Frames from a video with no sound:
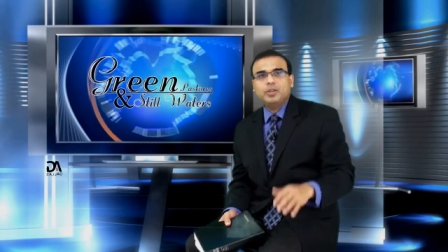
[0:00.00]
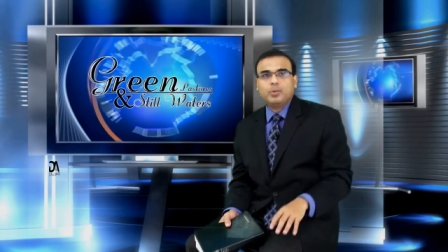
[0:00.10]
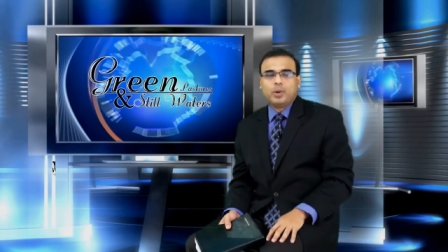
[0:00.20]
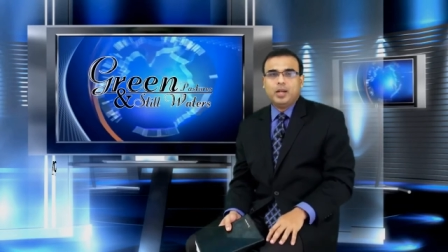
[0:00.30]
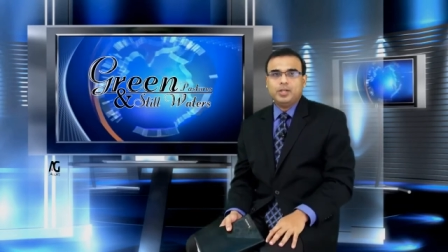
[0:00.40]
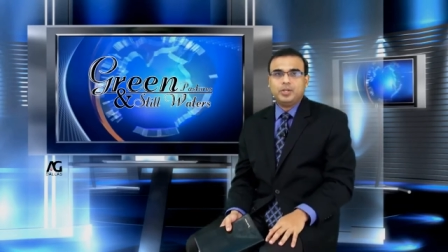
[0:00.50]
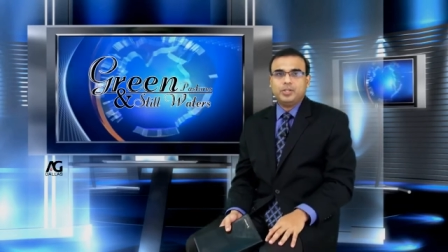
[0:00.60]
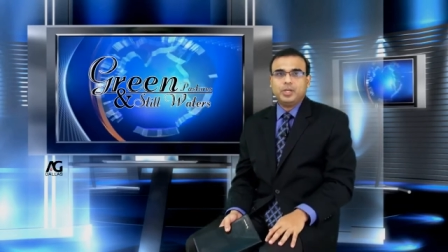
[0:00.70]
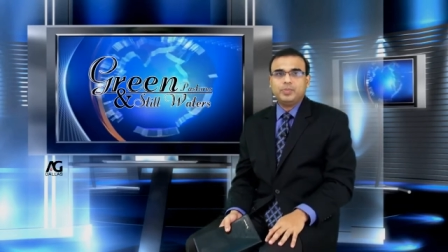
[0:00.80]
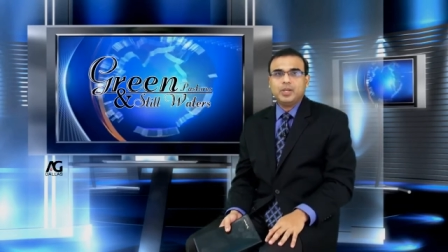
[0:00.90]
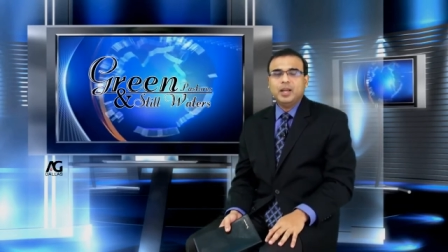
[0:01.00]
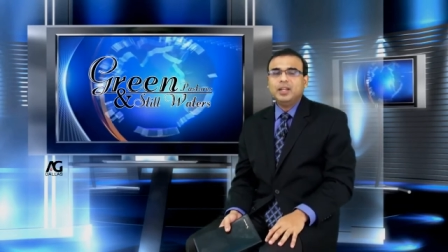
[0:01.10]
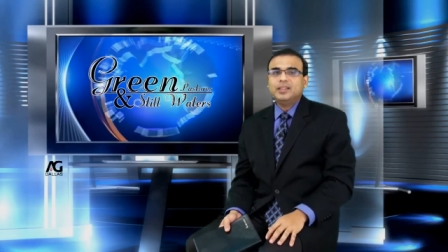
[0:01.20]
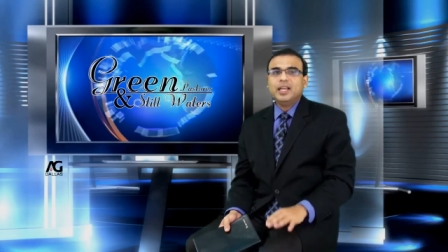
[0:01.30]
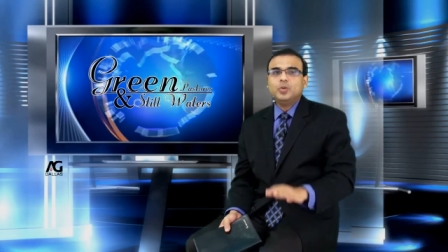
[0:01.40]
into relationships
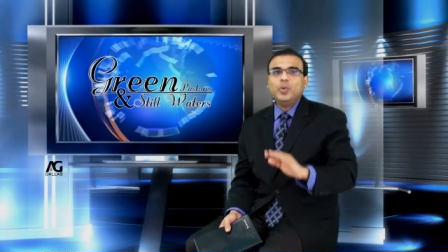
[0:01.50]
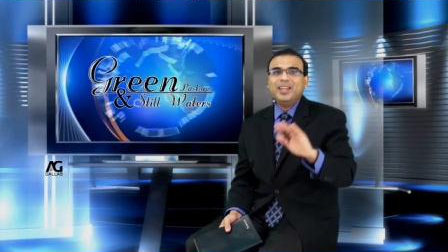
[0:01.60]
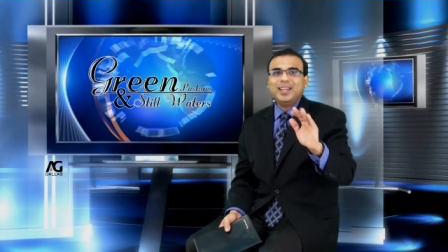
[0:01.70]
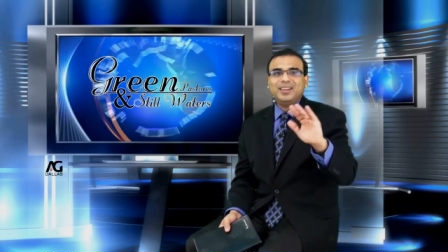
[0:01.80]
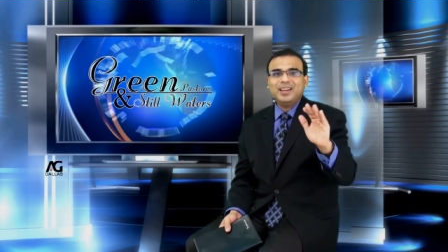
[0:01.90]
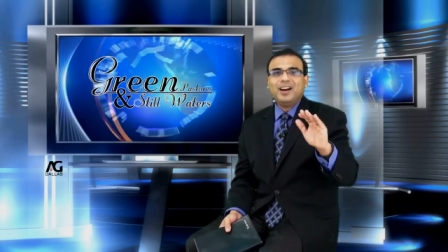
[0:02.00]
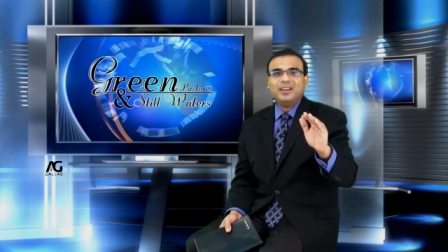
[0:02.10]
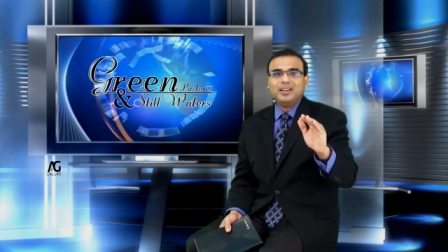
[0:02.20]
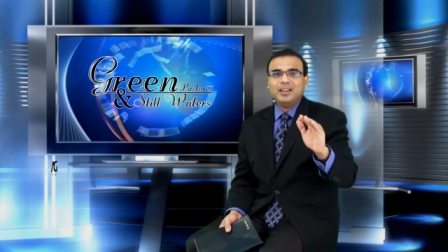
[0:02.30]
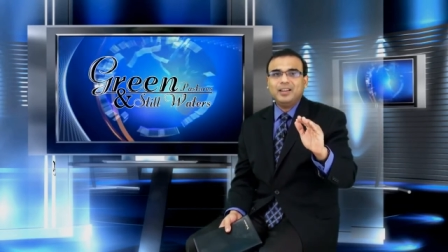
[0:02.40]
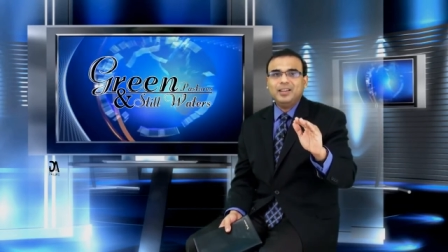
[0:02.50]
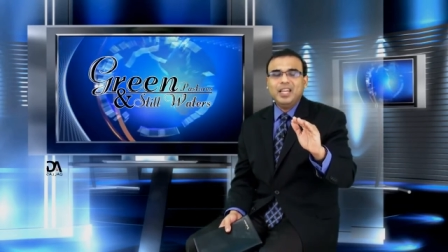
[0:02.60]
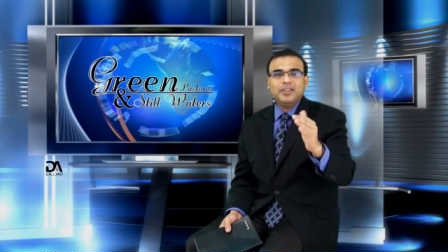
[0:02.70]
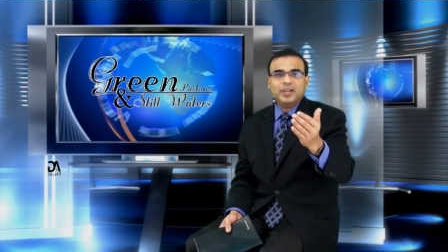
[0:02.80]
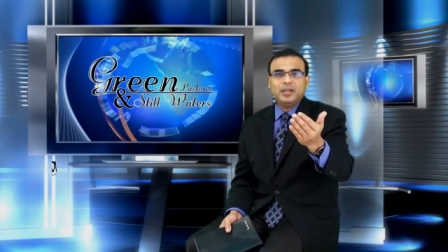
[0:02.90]
that we cannot
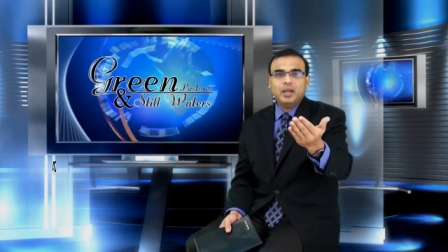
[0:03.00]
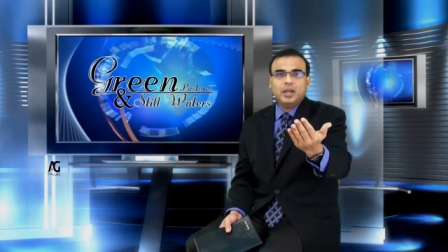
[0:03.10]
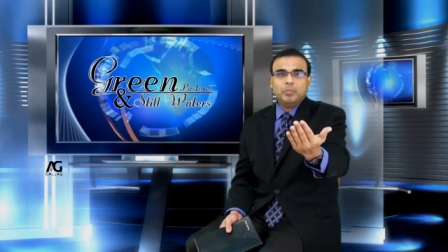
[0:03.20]
even